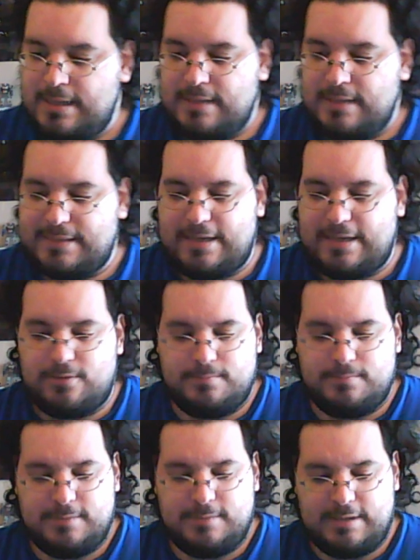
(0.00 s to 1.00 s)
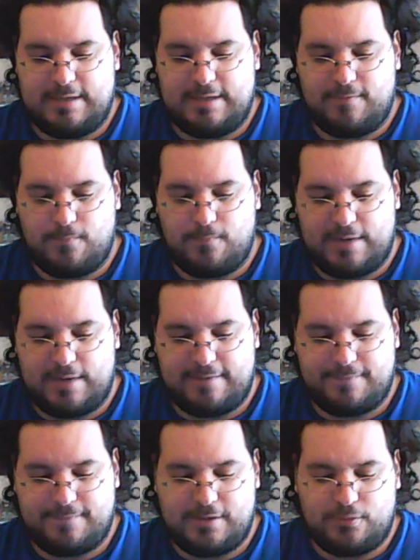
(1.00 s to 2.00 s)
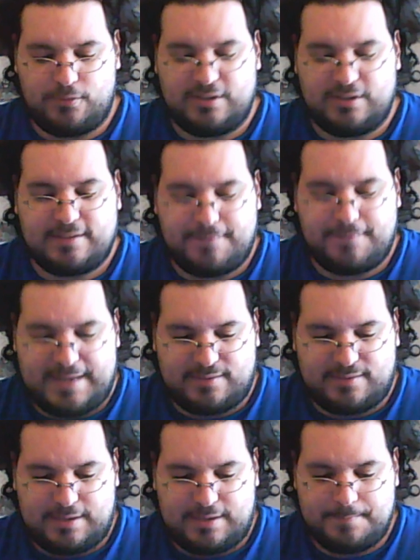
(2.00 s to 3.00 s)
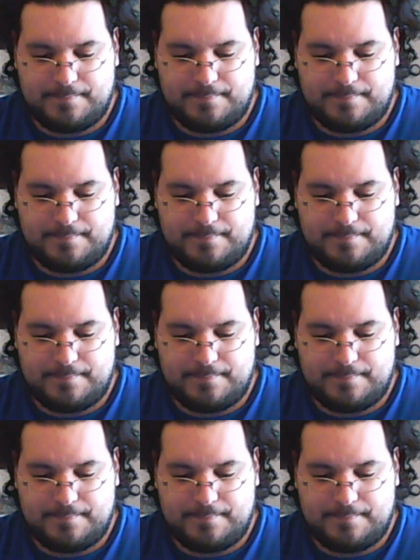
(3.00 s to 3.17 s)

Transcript: Now, when it's nothing fancy,